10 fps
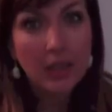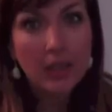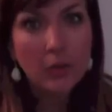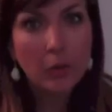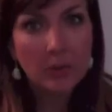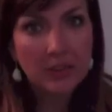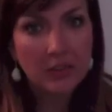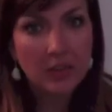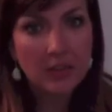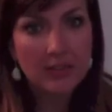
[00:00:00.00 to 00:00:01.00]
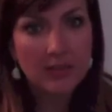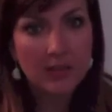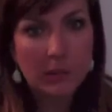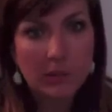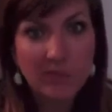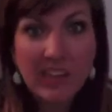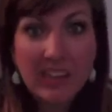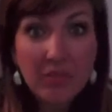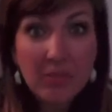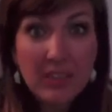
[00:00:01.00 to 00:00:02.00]
Normally, they're not this long. 5
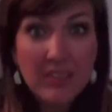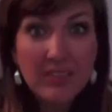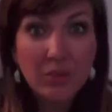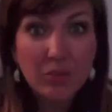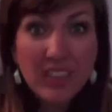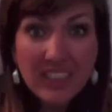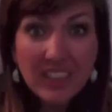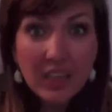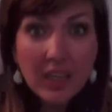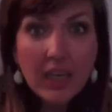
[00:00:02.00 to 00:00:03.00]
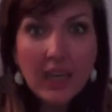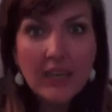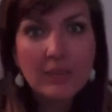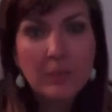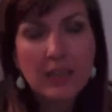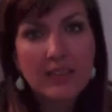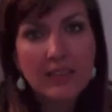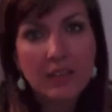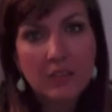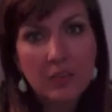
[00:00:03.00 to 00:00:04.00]
minutes already. It's because I
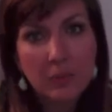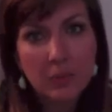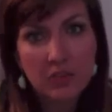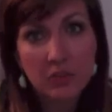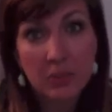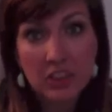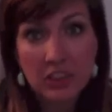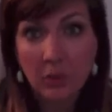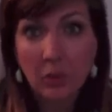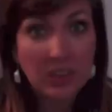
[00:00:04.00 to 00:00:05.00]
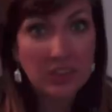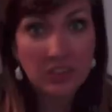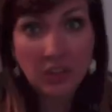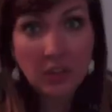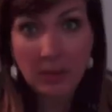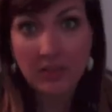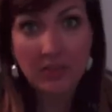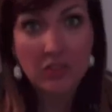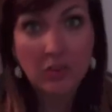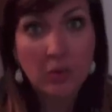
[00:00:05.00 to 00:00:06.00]
love this book so much and I wanted to talk about it
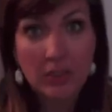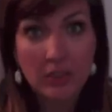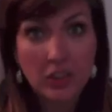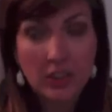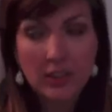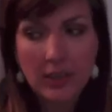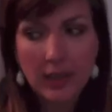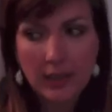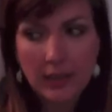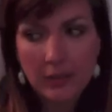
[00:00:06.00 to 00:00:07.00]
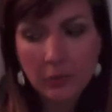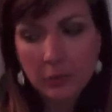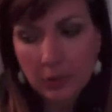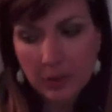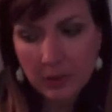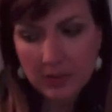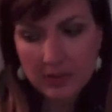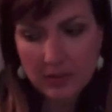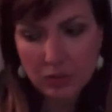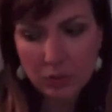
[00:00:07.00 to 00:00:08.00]
so much. And I don't know anyone else
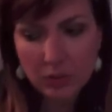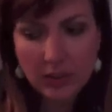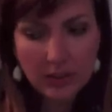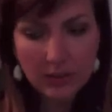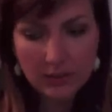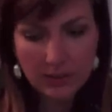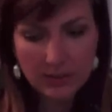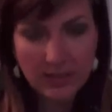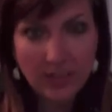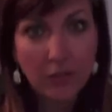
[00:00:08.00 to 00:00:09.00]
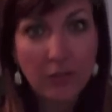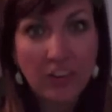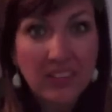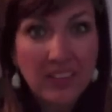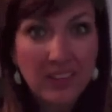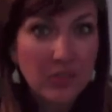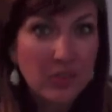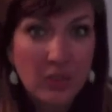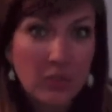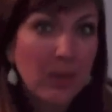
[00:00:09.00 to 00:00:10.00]
that's read it that's like a friend that lives
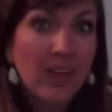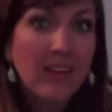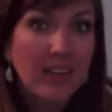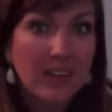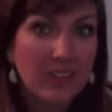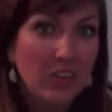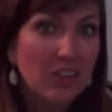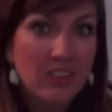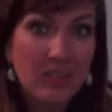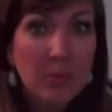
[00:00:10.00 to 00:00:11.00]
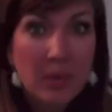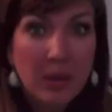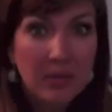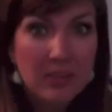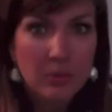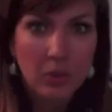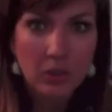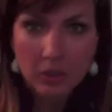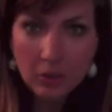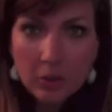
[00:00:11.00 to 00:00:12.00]
close by that I can talk to them about it. So I'm
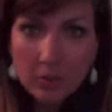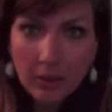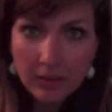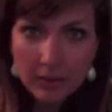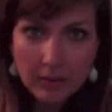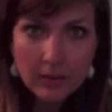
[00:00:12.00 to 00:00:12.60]
talking to you about it.